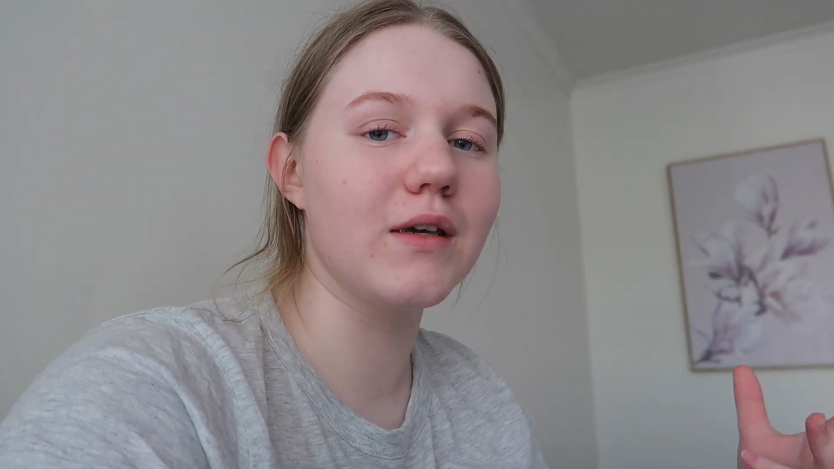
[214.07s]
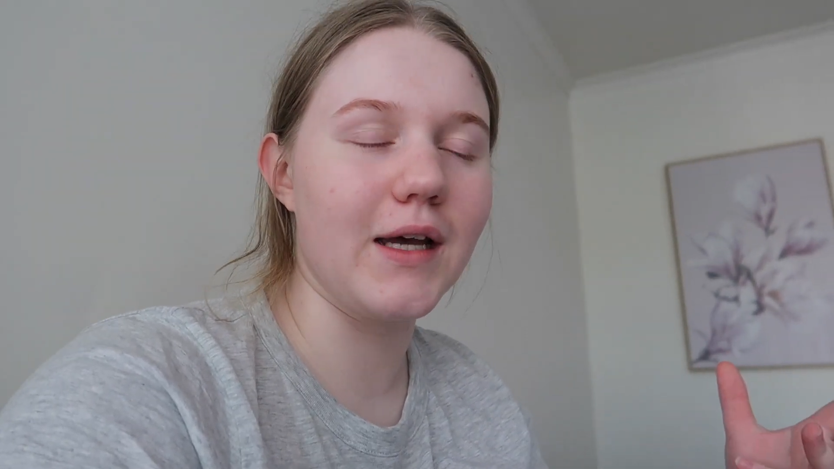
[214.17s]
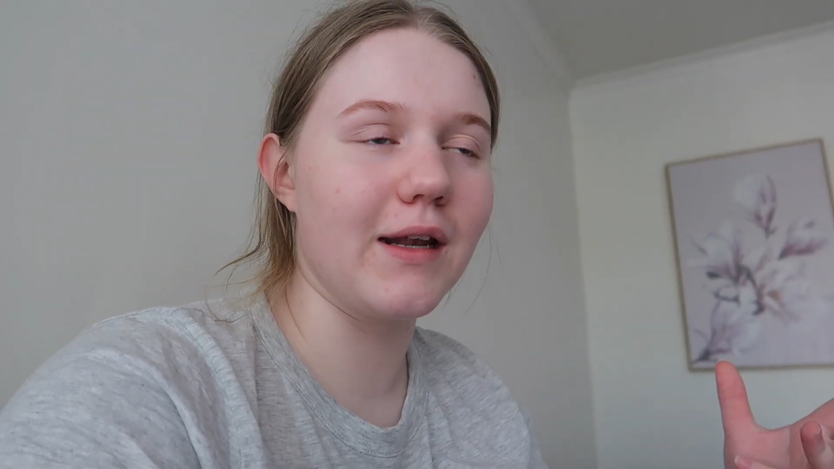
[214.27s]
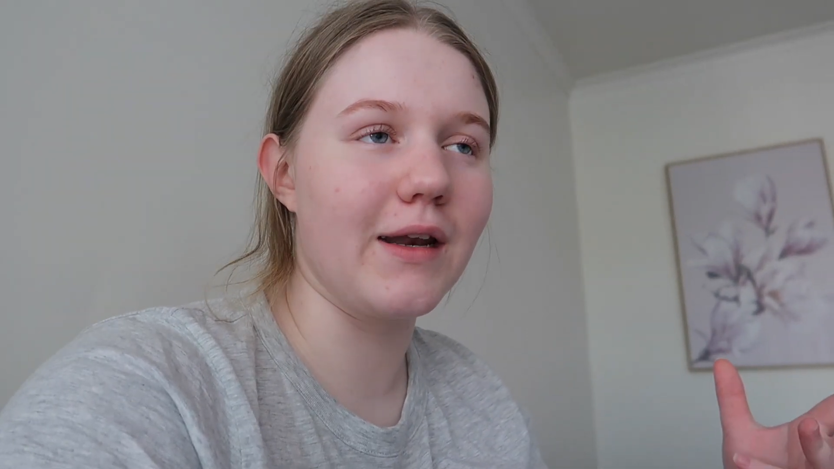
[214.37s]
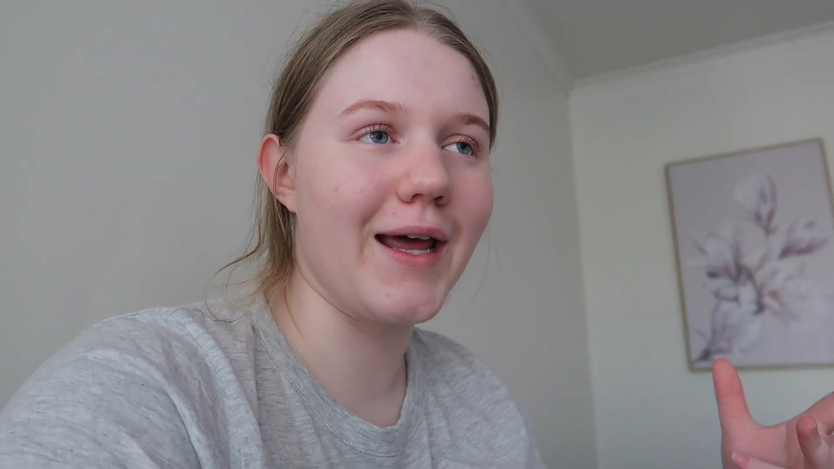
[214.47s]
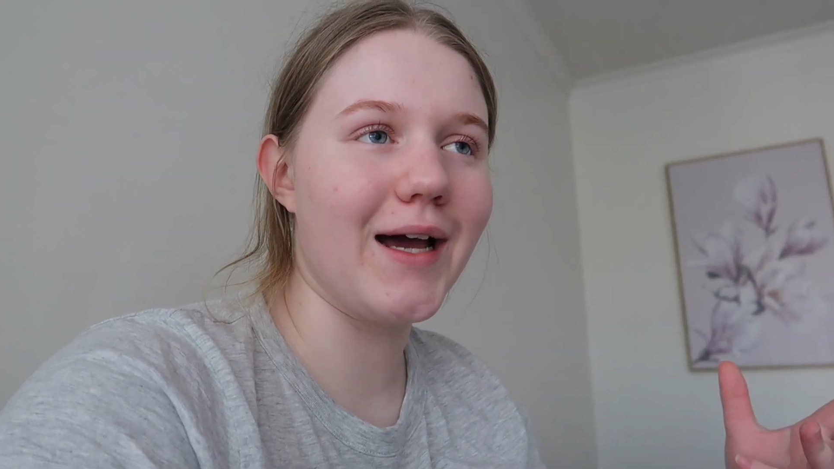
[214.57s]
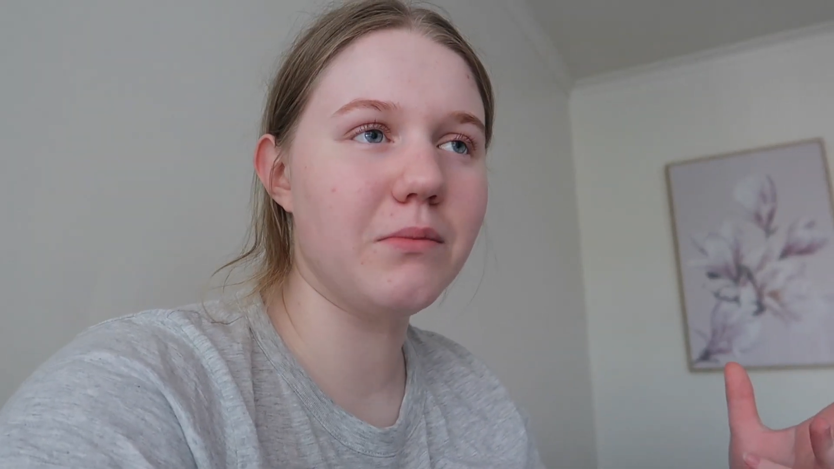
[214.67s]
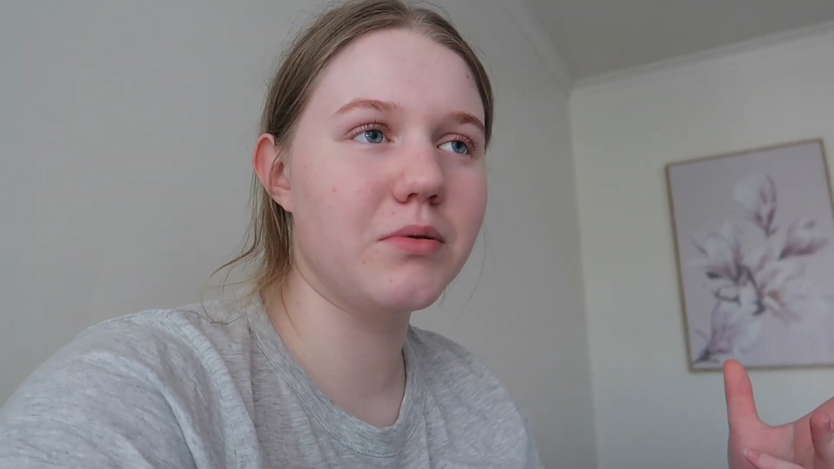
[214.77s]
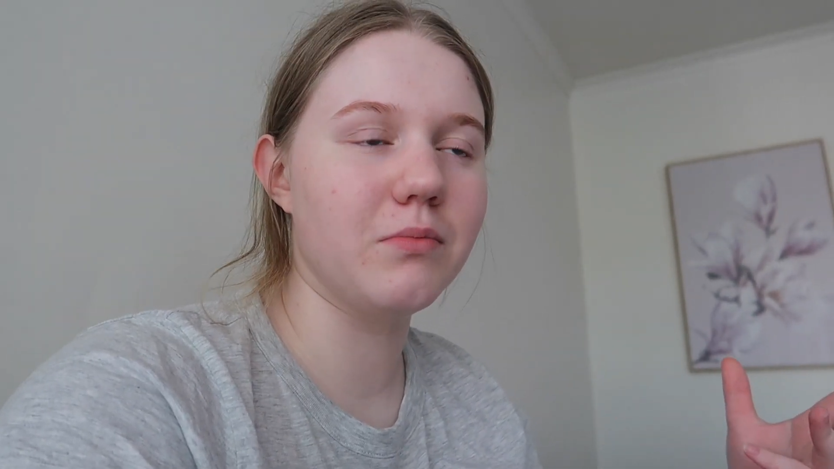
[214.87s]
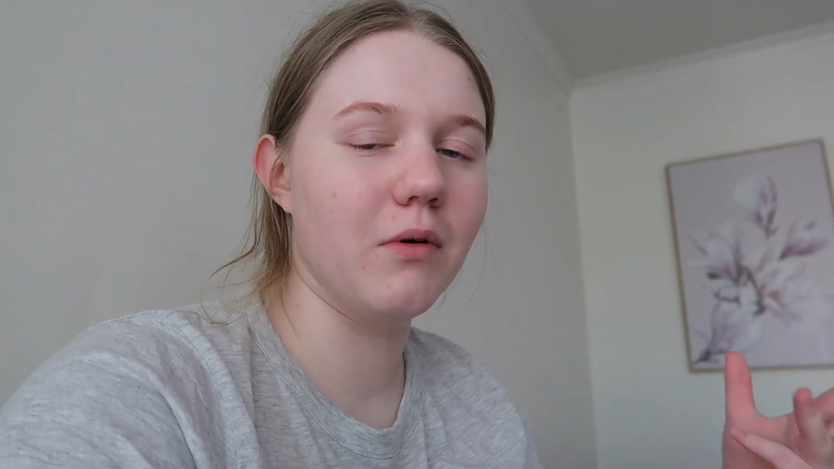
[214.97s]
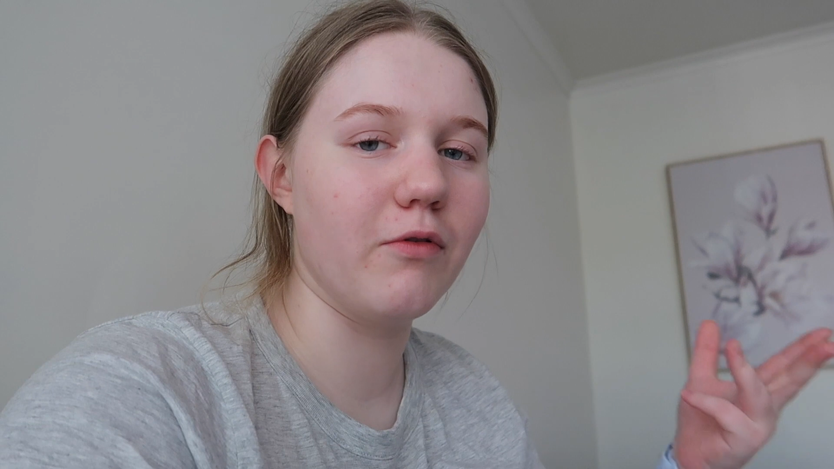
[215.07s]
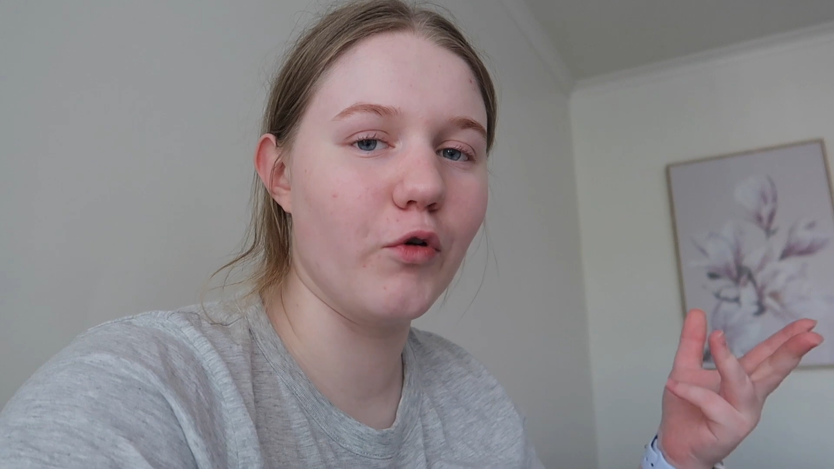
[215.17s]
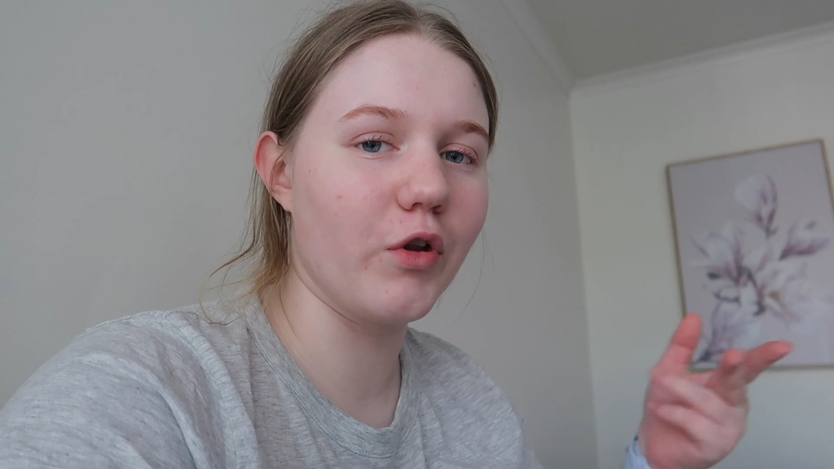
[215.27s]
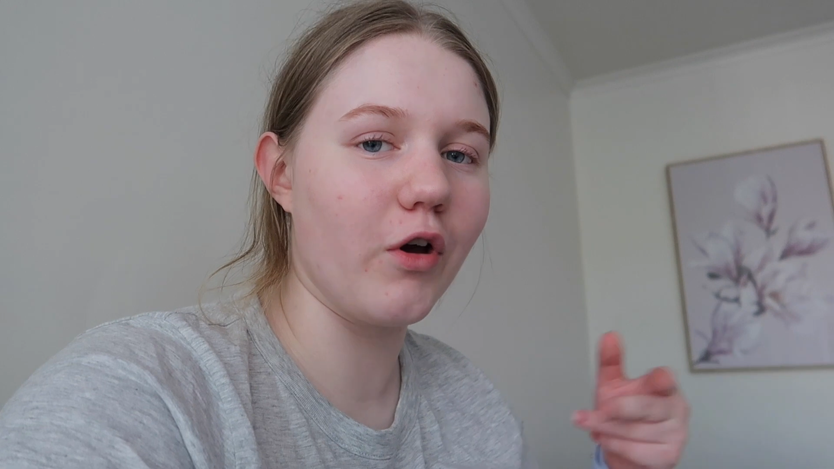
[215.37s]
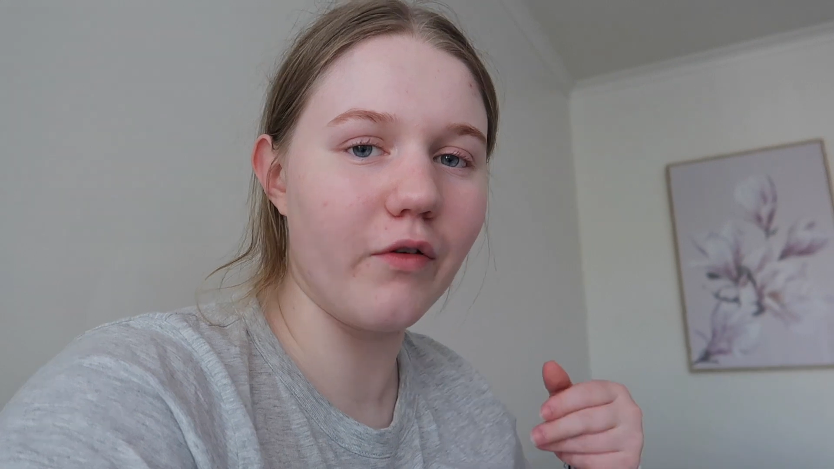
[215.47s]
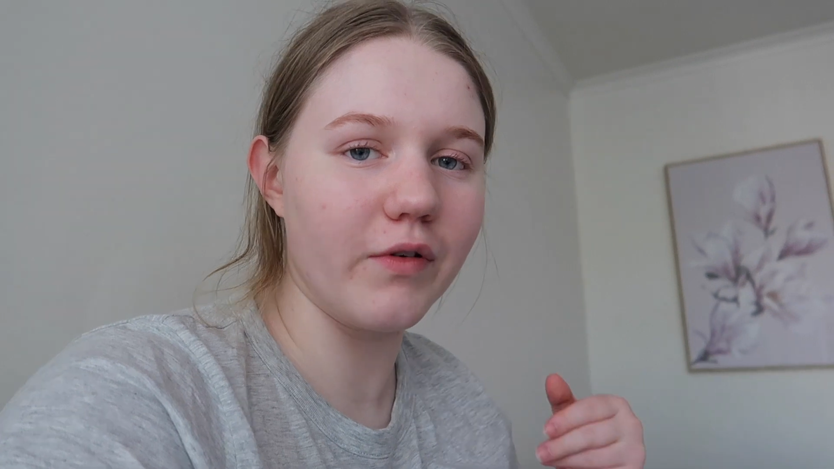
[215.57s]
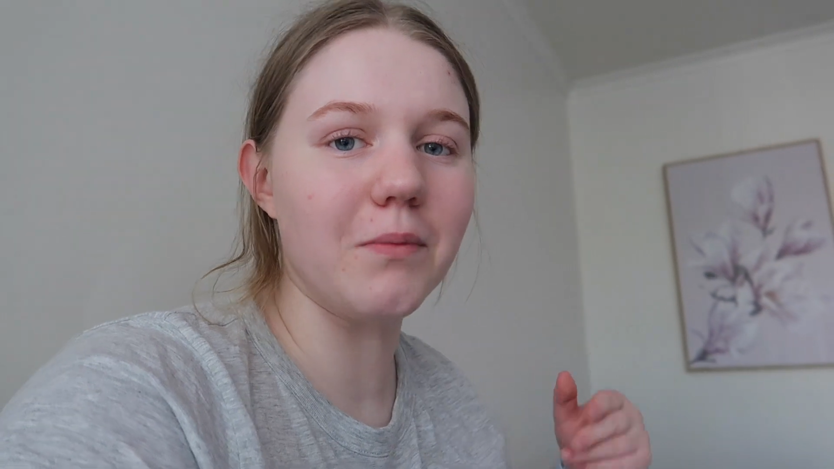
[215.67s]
and a nap before the coffee.